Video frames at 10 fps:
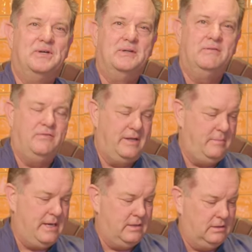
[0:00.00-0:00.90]
Turn the flame
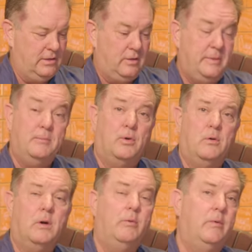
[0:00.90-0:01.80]
down a little bit
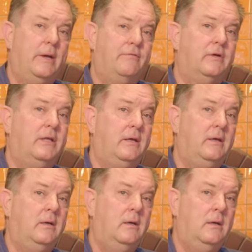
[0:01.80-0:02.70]
more while we wait for
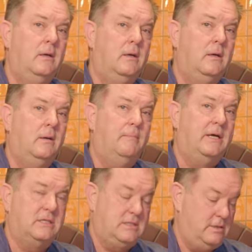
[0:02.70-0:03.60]
the
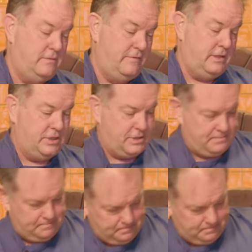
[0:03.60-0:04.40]
pasta to finish.